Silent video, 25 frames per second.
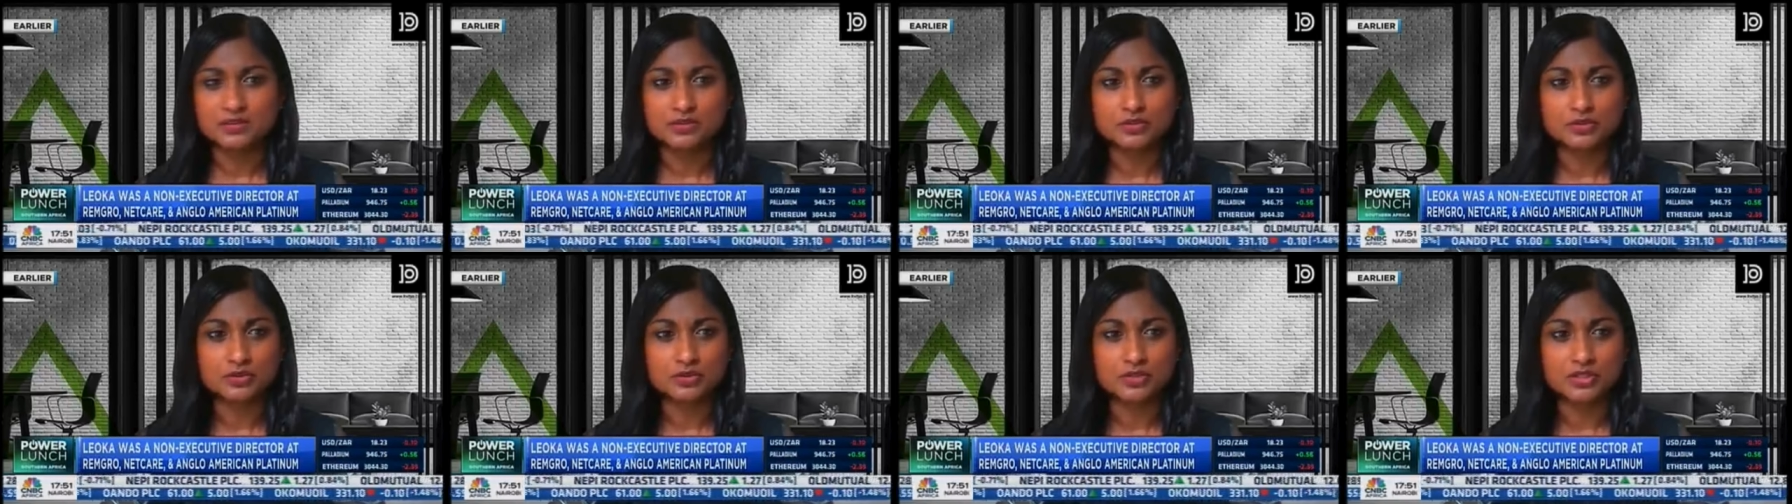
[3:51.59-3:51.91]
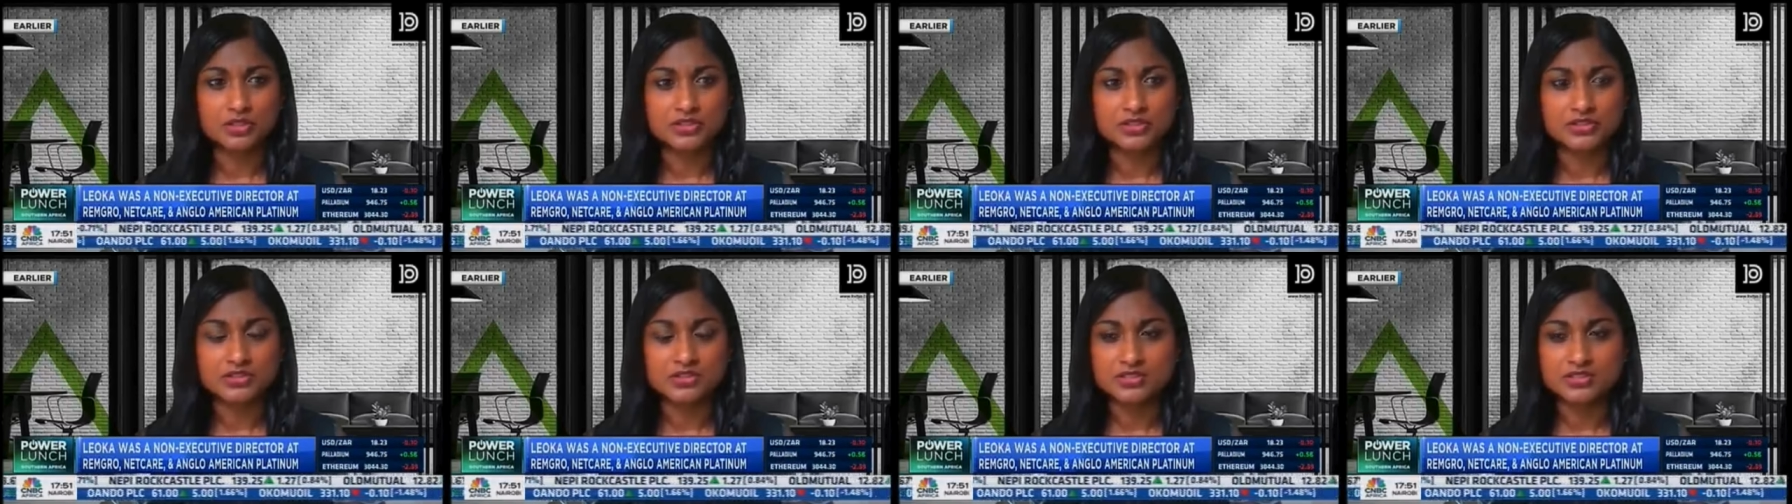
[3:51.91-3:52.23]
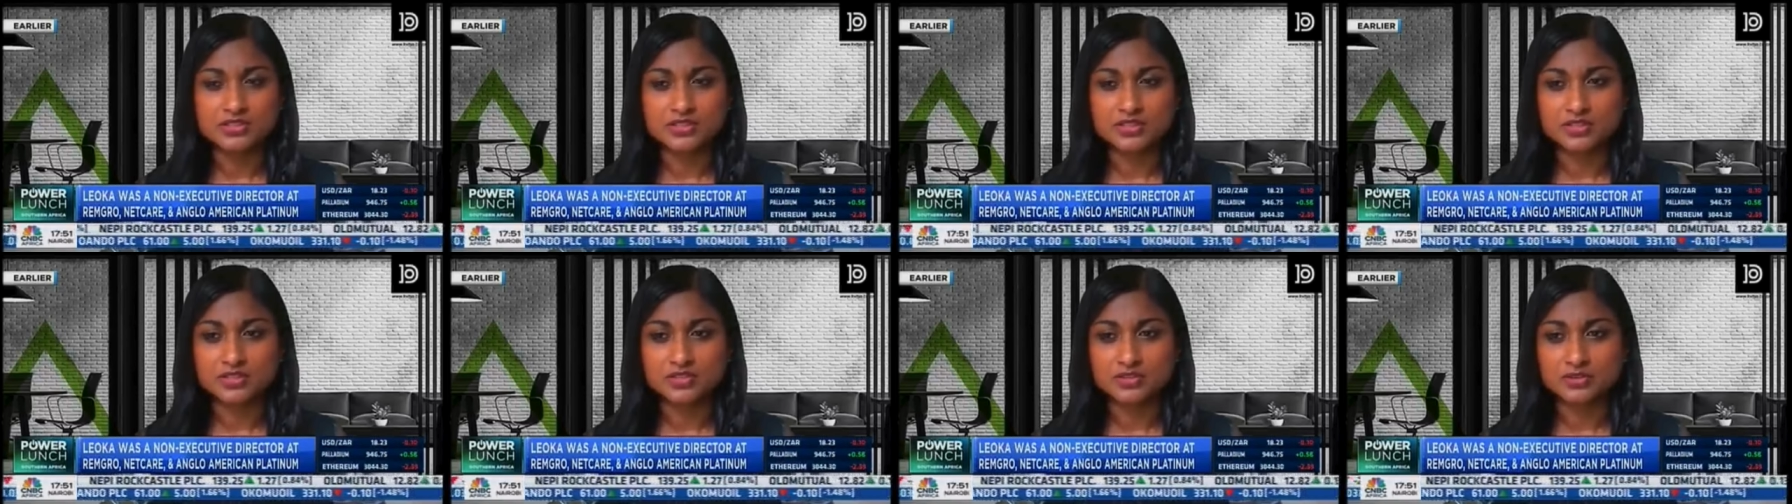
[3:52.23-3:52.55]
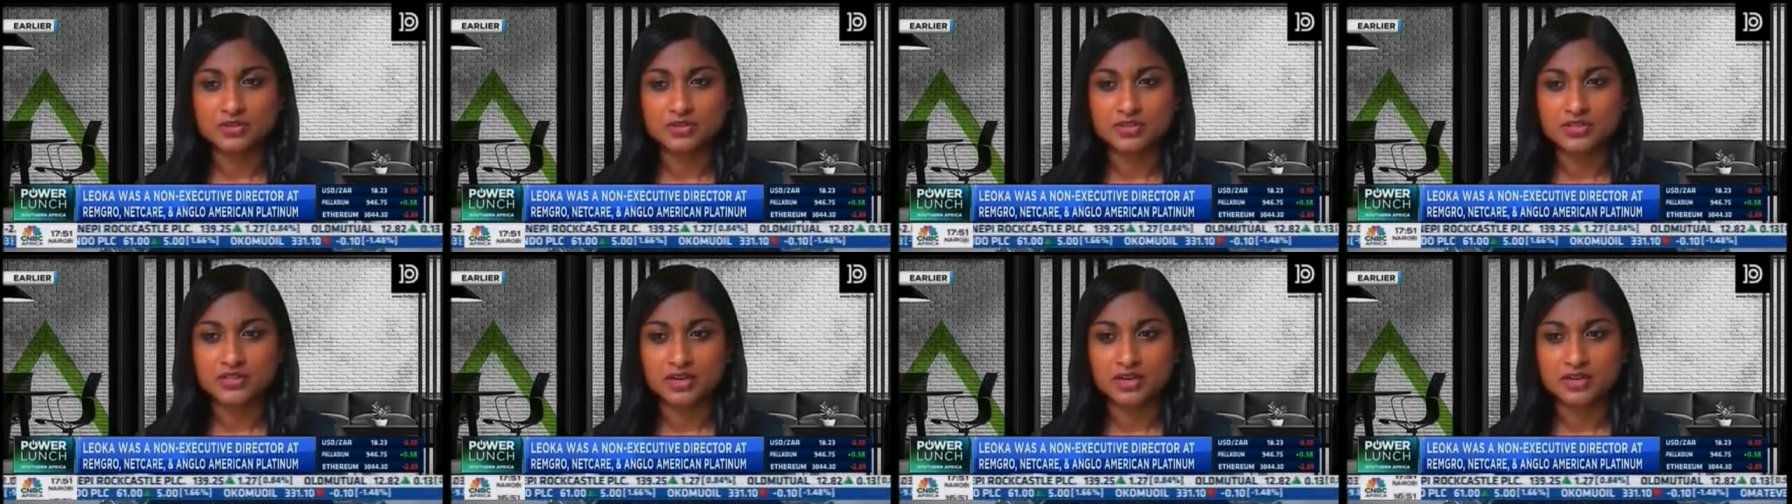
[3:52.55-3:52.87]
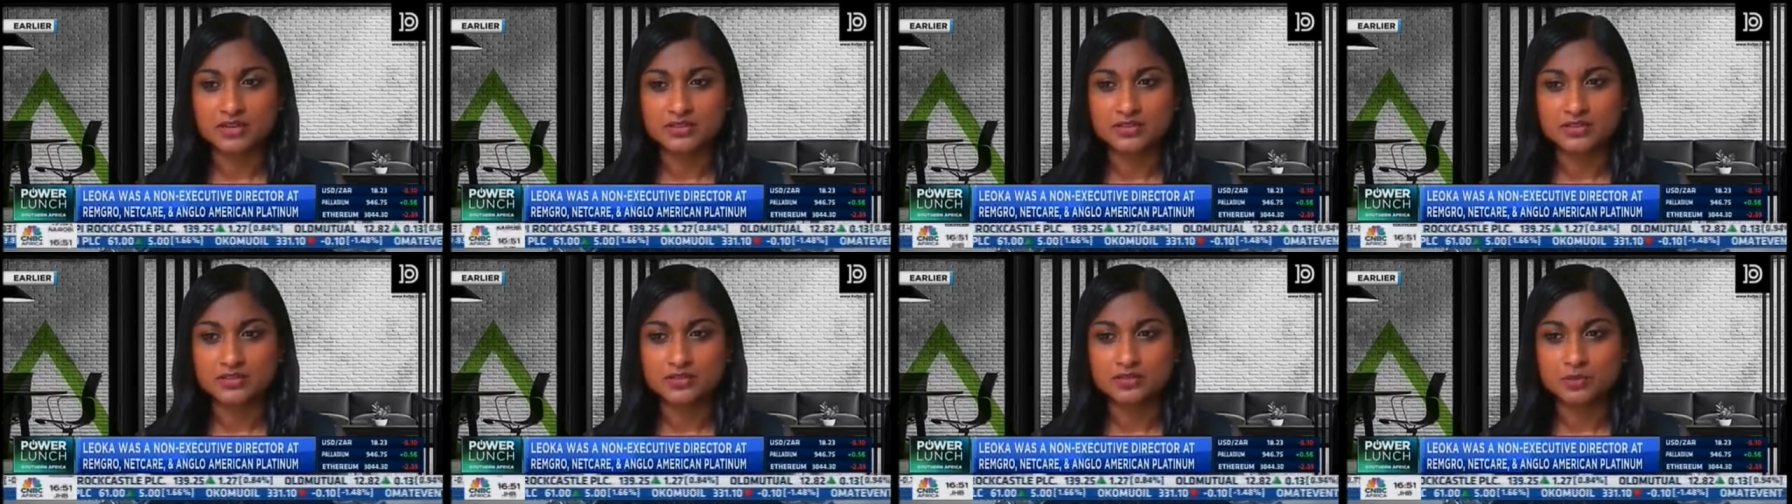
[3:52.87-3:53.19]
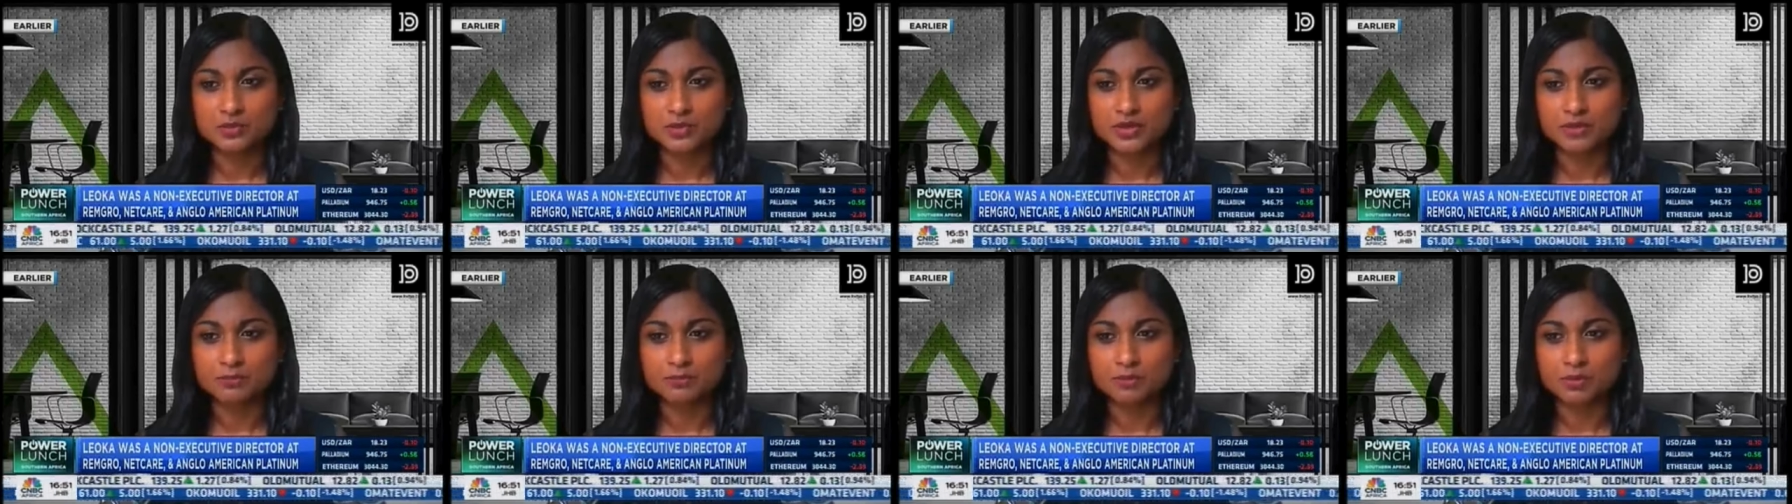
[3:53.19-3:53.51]
the due diligence that is
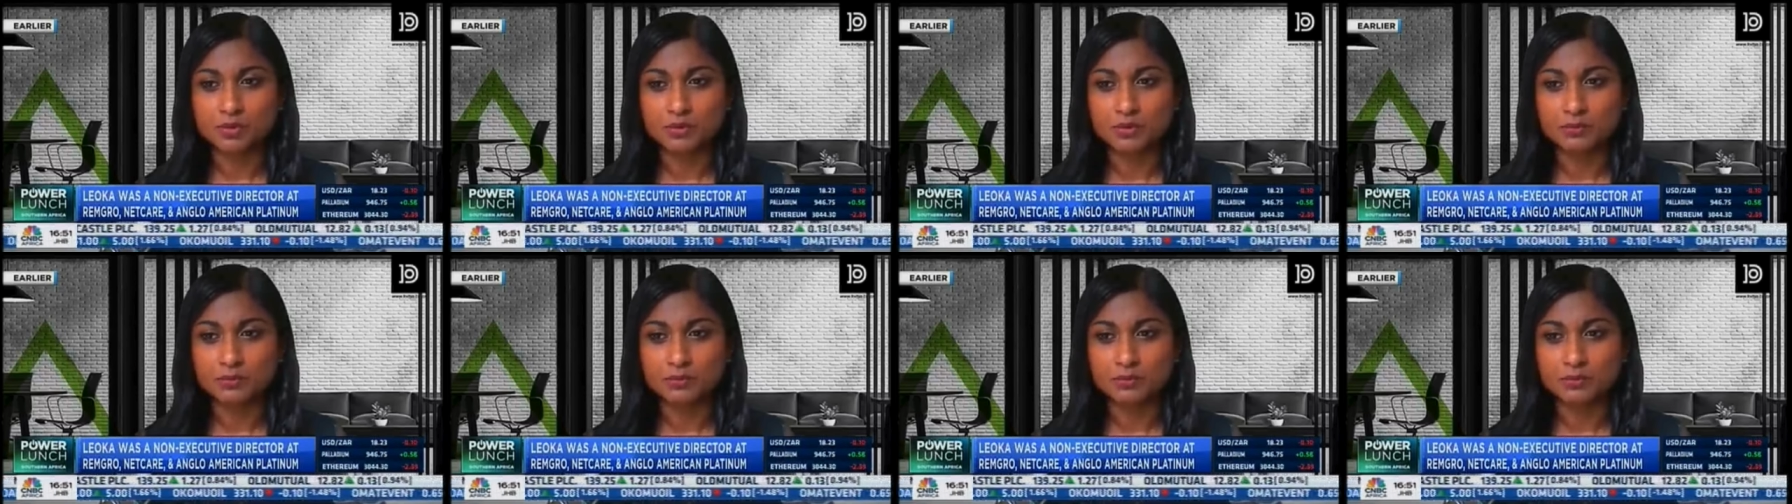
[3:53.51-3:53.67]
conducted when